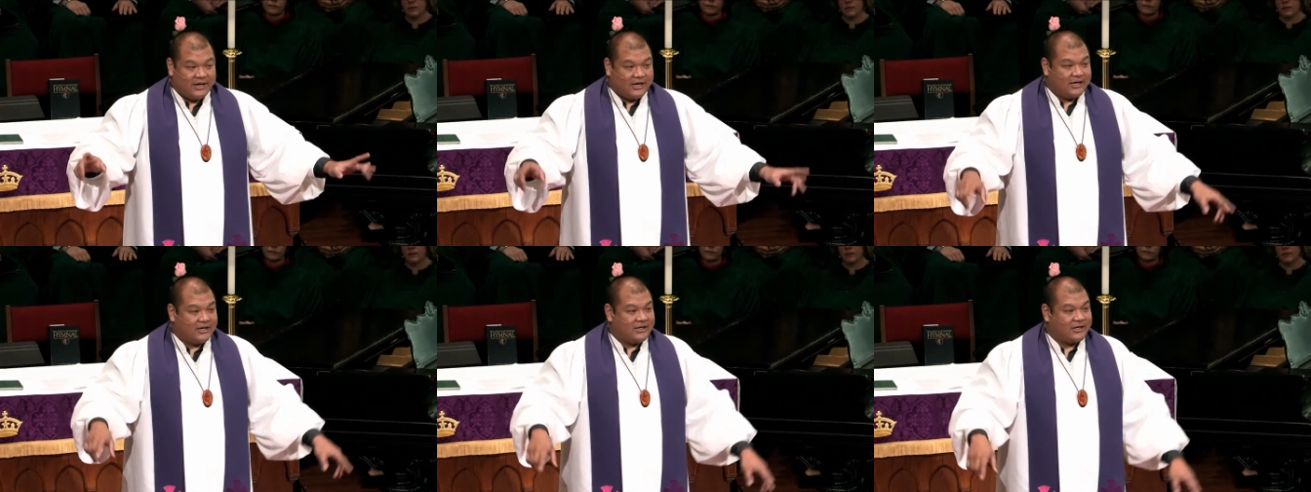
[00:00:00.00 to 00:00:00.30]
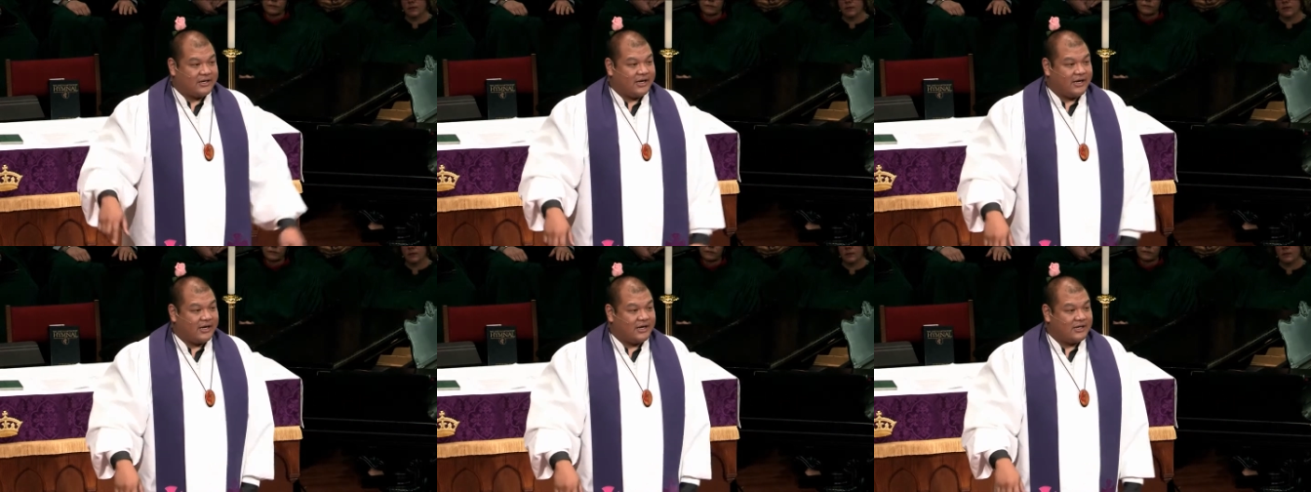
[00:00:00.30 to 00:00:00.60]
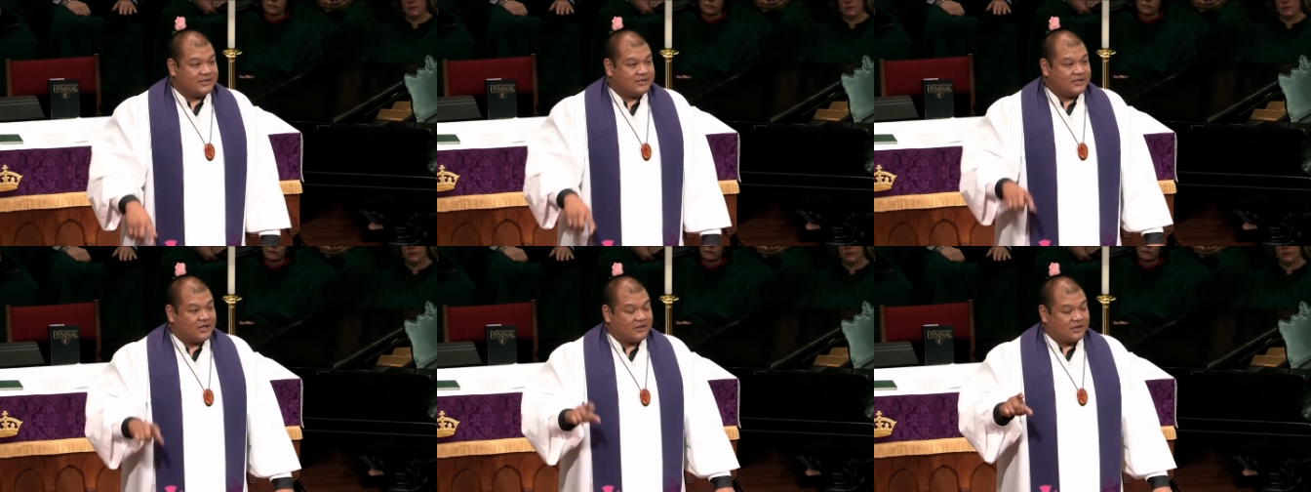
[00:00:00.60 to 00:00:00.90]

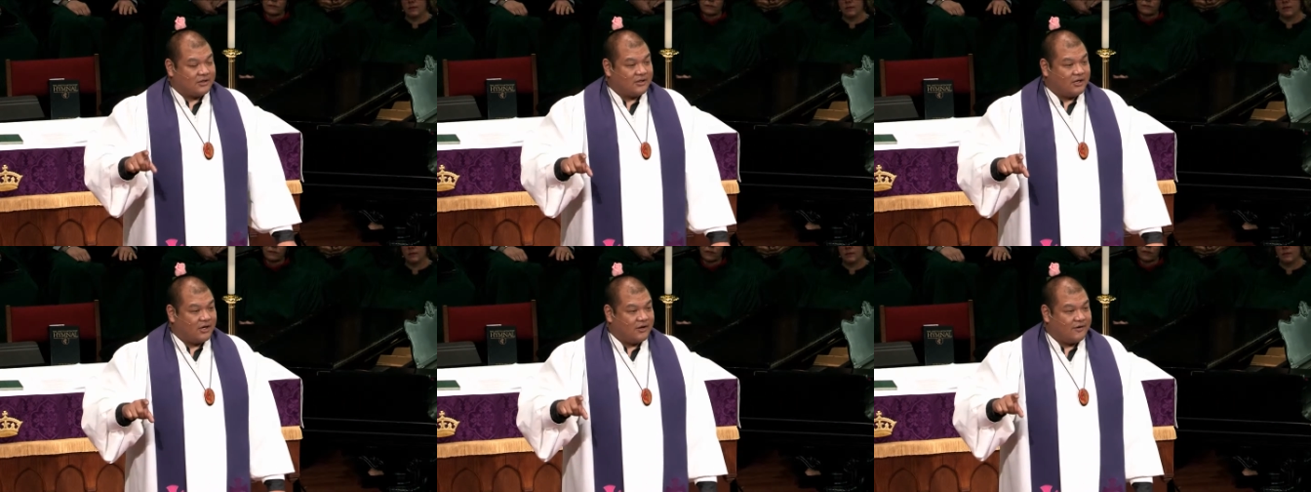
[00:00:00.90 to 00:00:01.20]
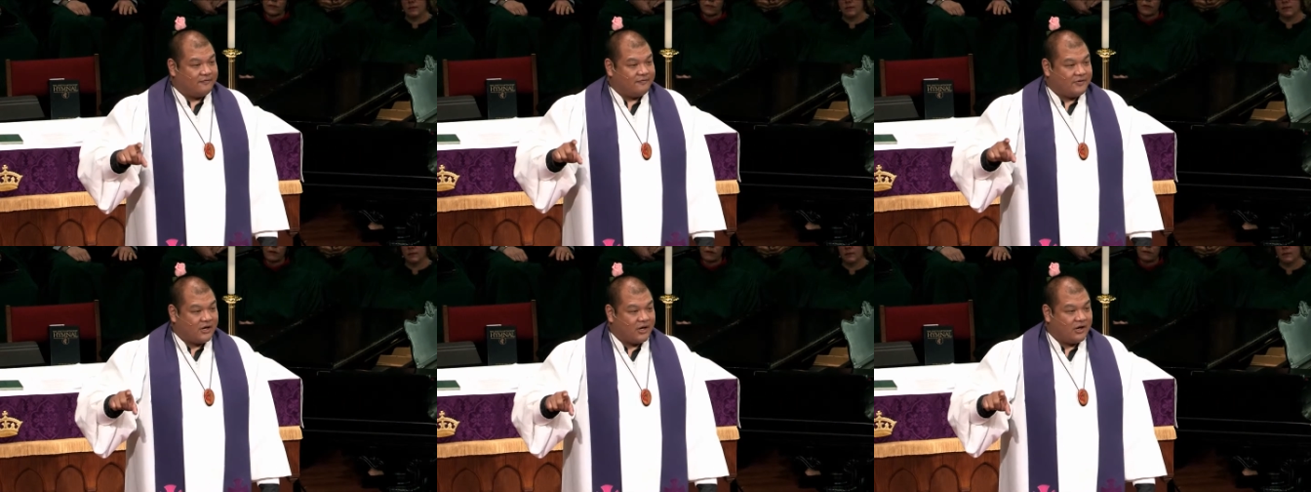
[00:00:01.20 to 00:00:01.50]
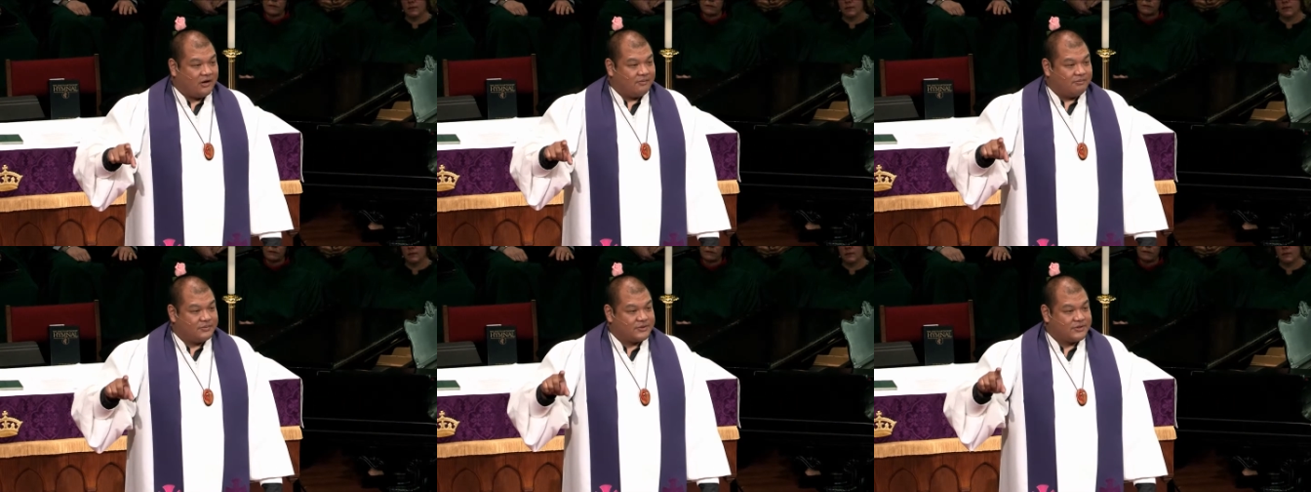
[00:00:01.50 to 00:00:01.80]
indicates that the love
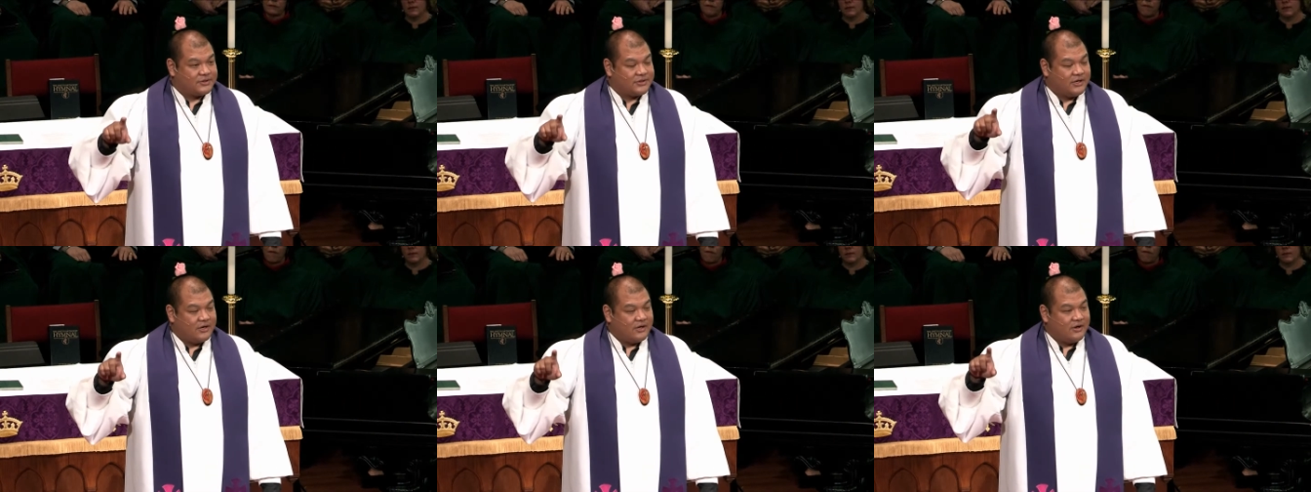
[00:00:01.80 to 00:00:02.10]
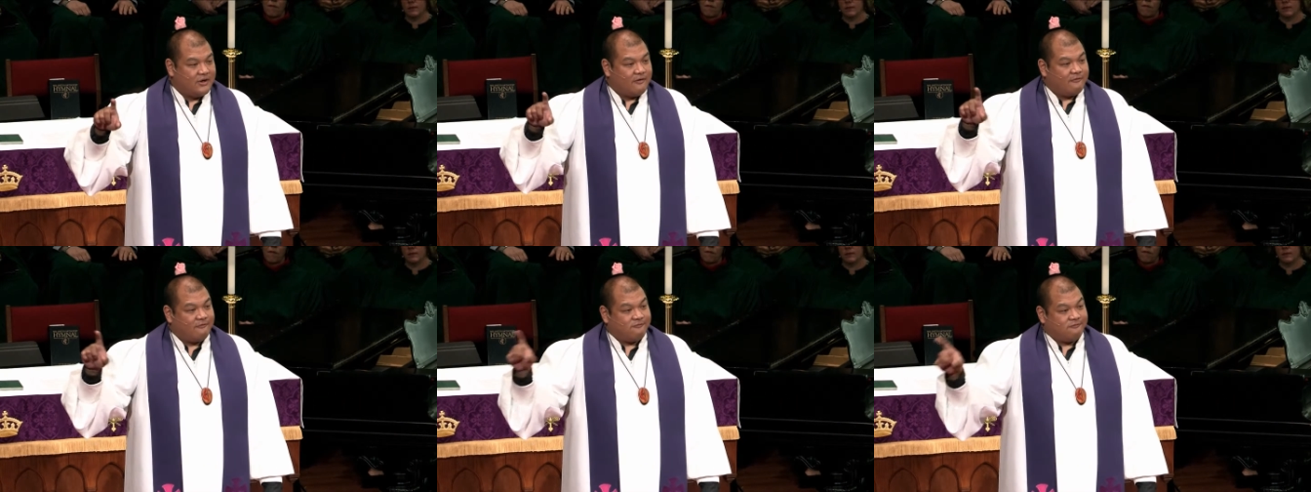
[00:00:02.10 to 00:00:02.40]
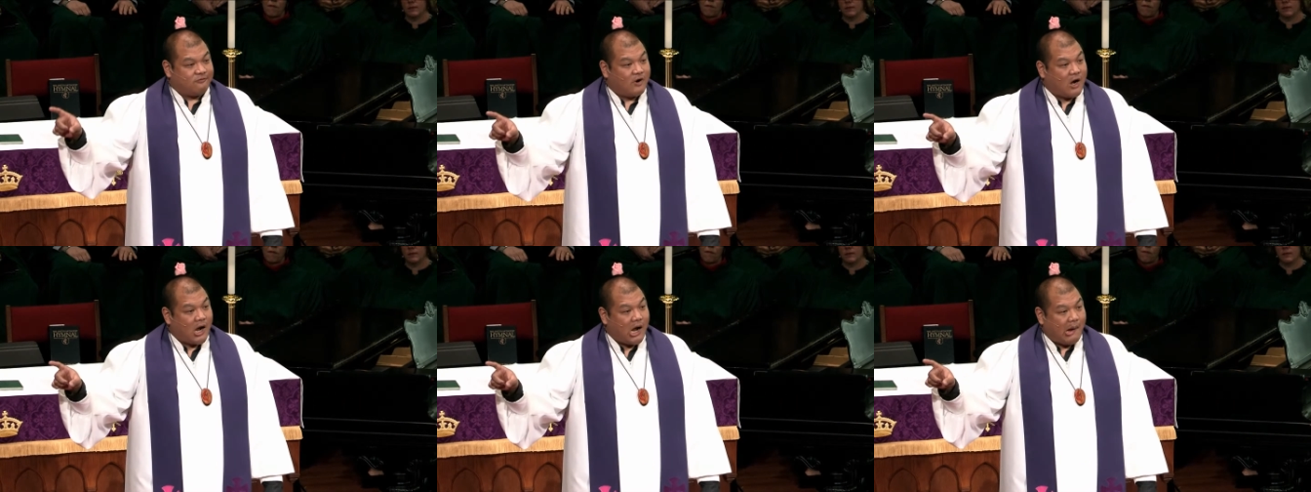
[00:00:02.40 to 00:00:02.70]
comes
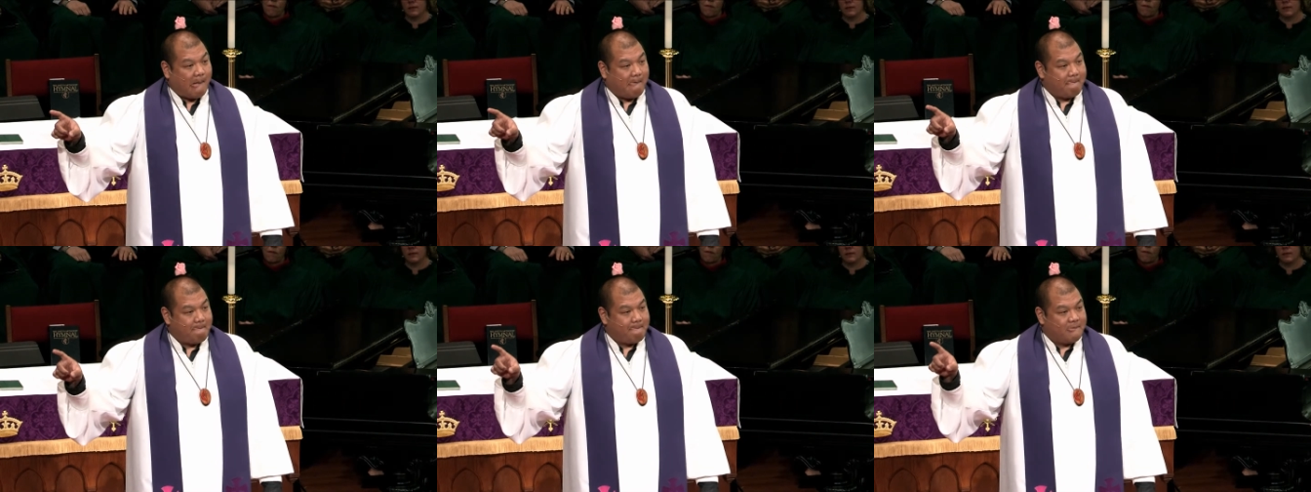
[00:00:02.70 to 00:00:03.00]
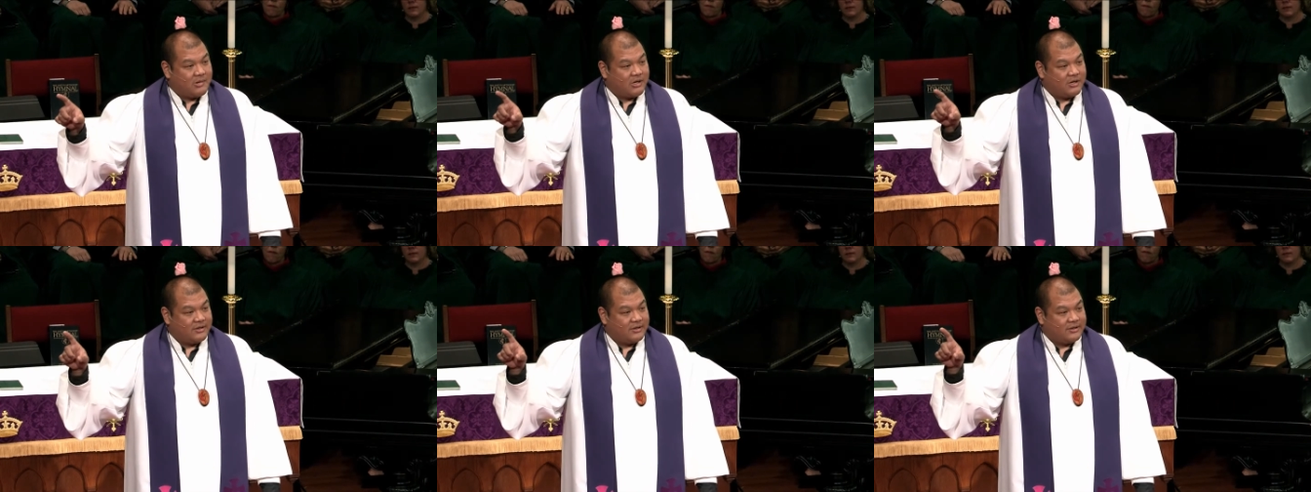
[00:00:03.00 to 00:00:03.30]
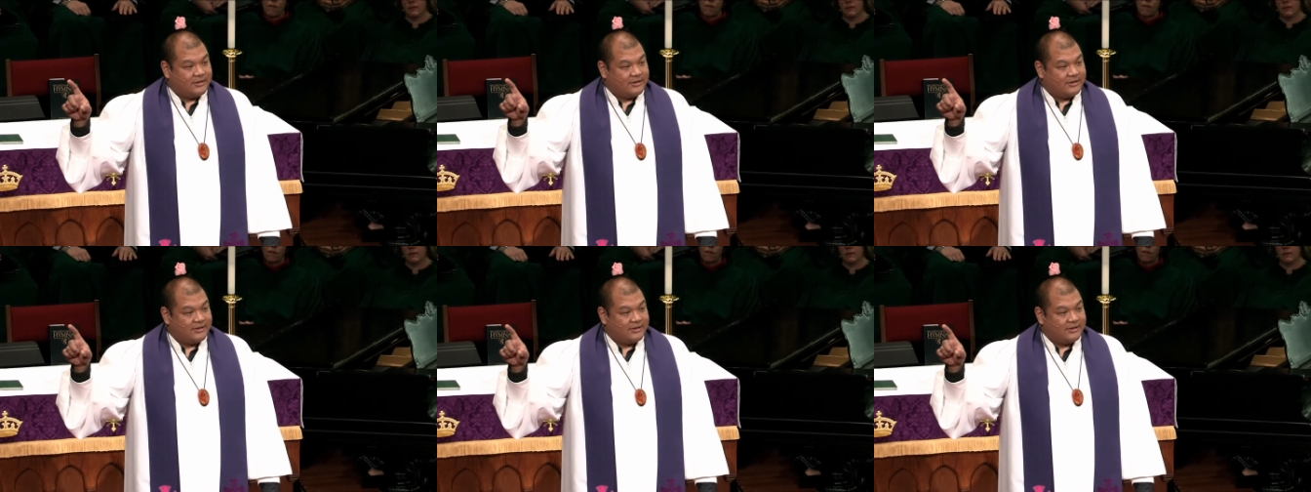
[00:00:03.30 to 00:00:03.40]
from